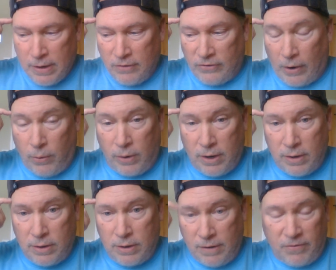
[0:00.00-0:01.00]
So
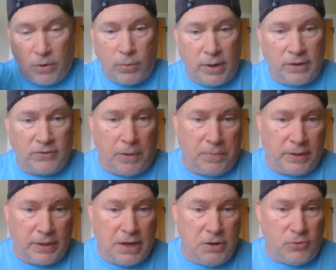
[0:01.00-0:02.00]
if you're running something
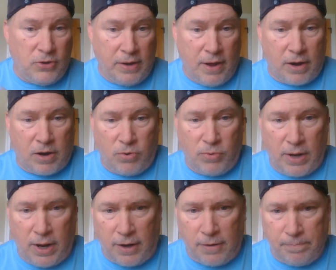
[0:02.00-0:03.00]
that you did not
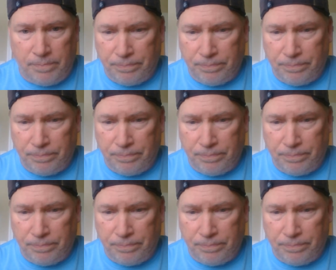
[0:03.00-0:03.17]
create,